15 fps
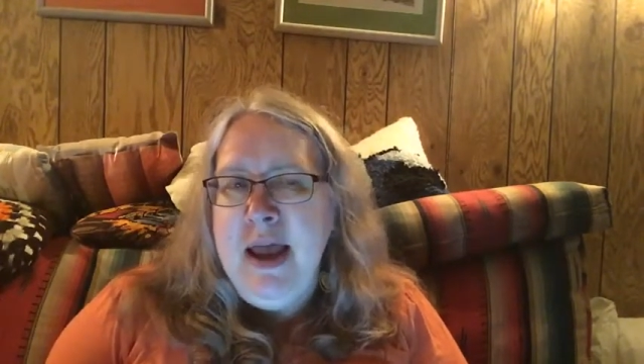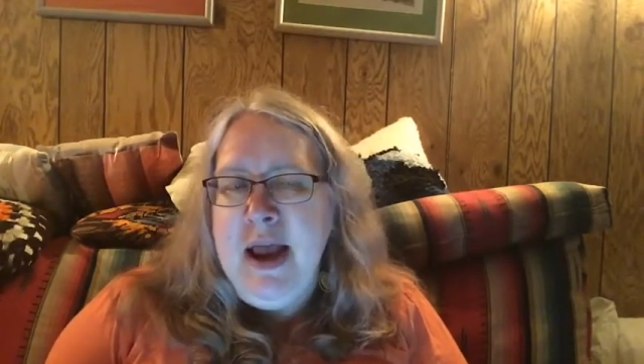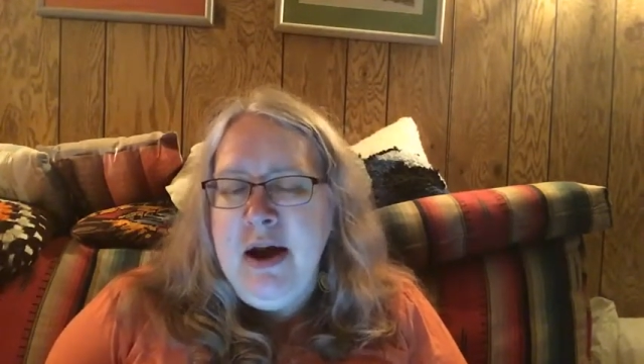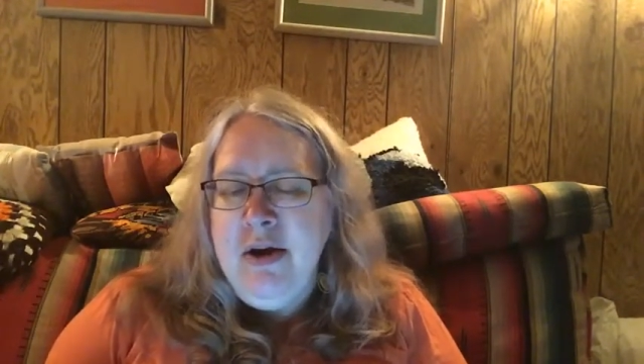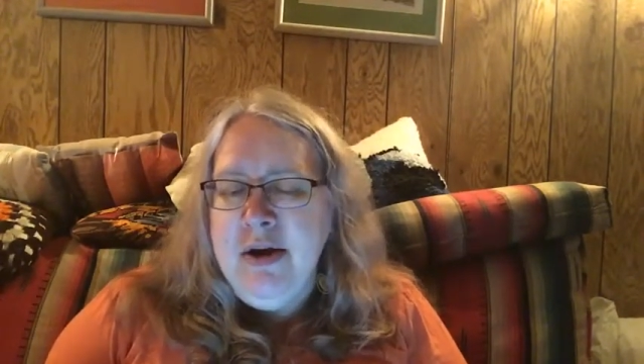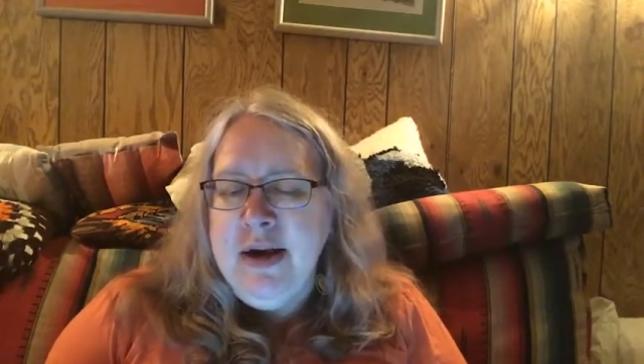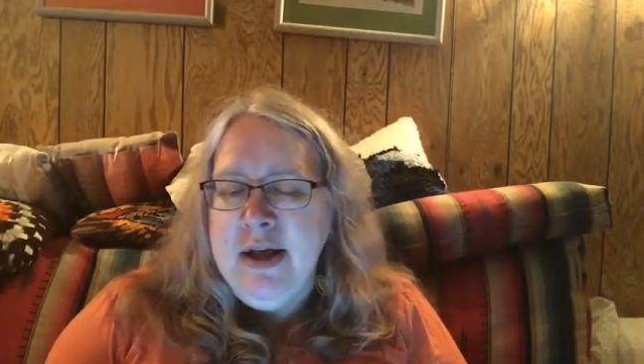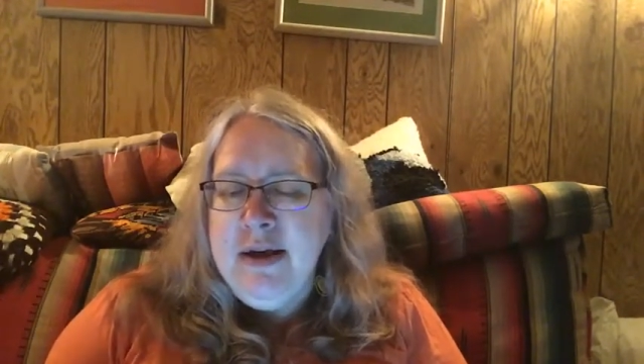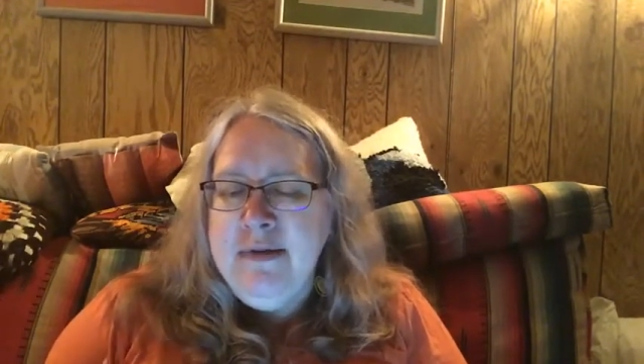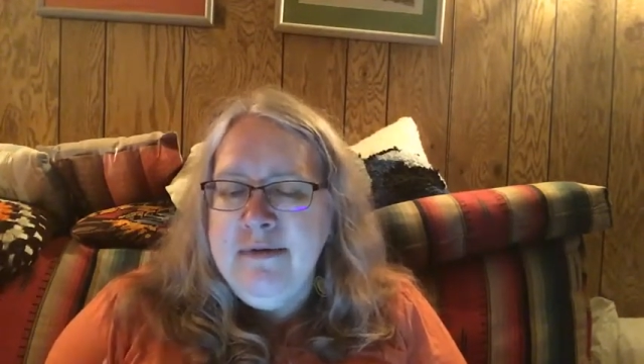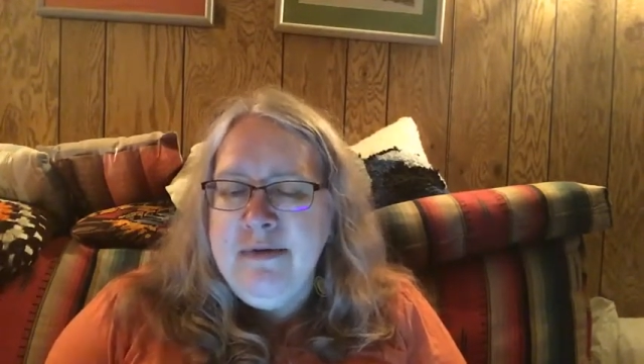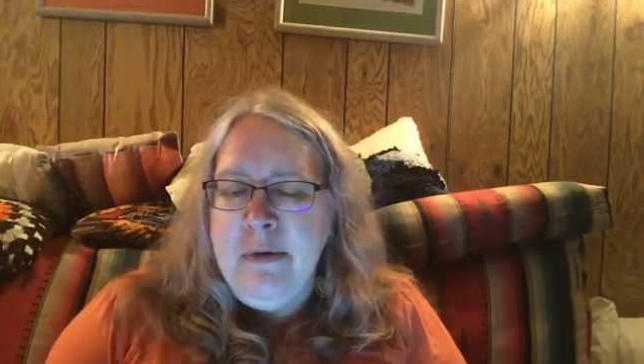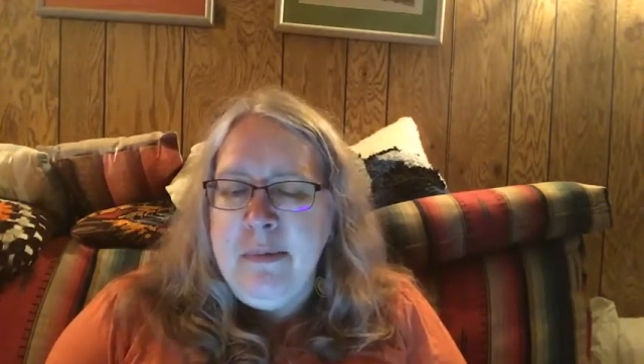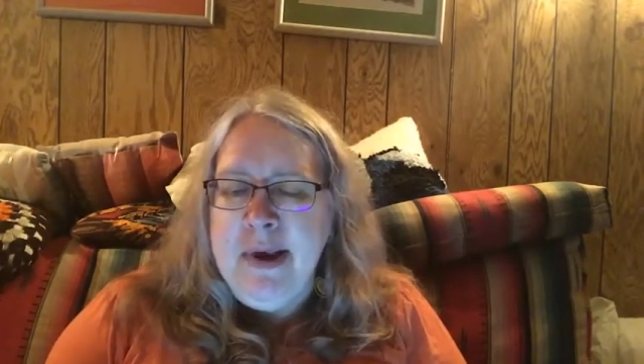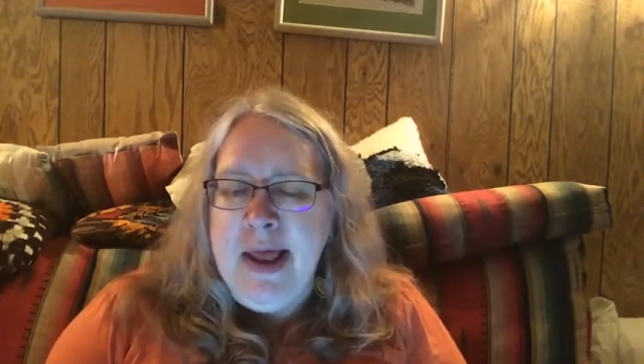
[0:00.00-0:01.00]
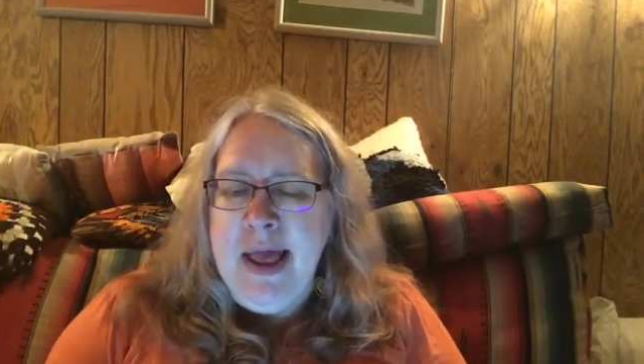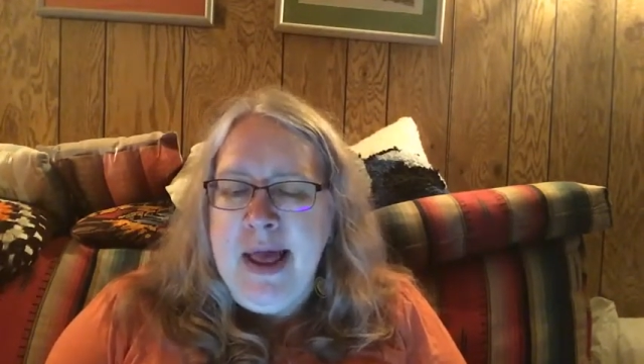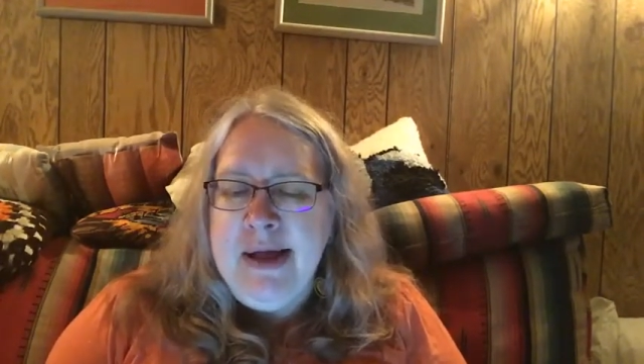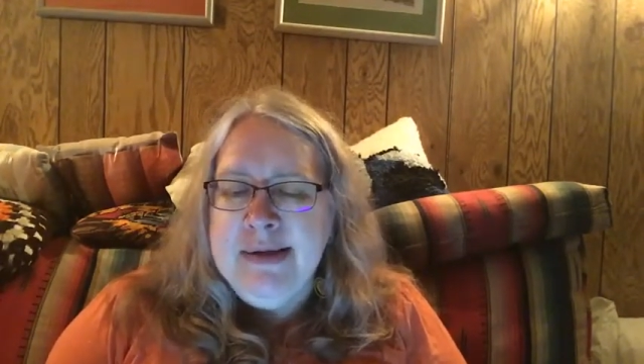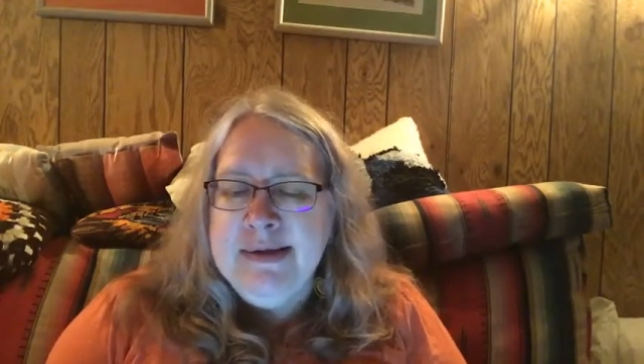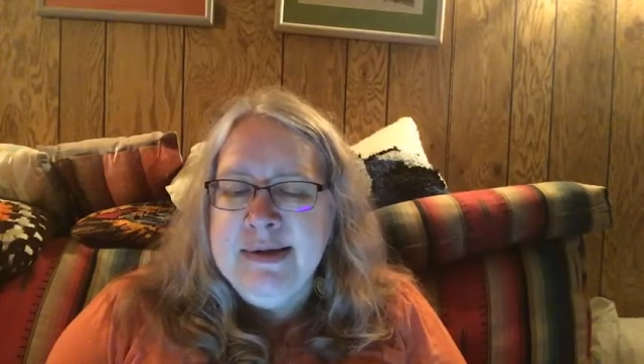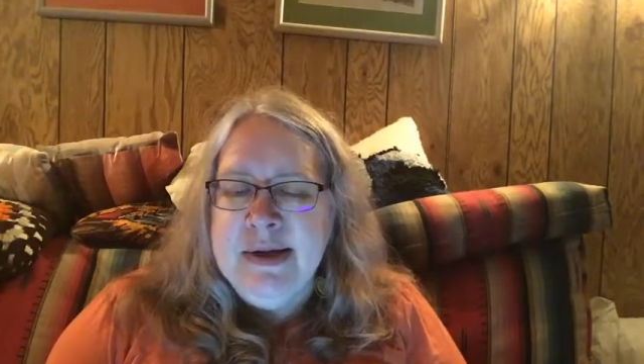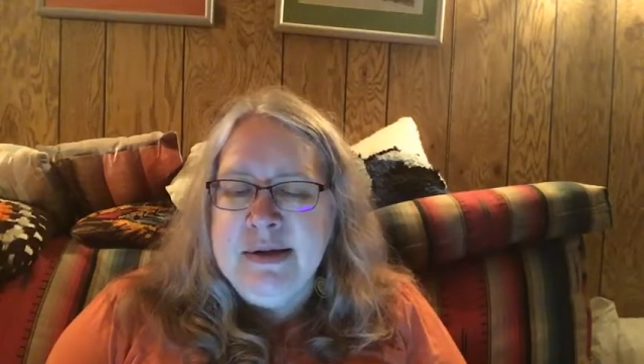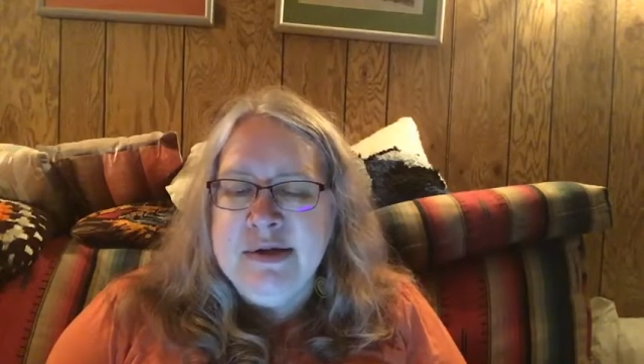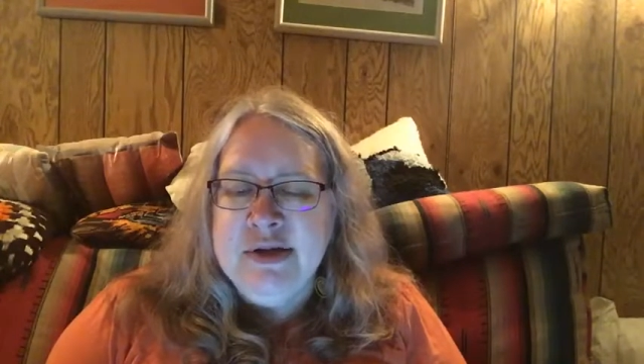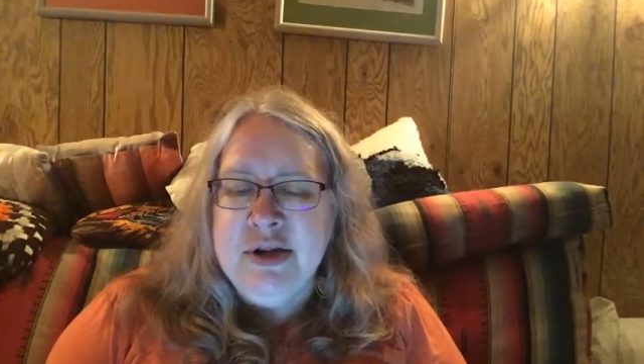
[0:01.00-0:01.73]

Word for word: who was accused of being a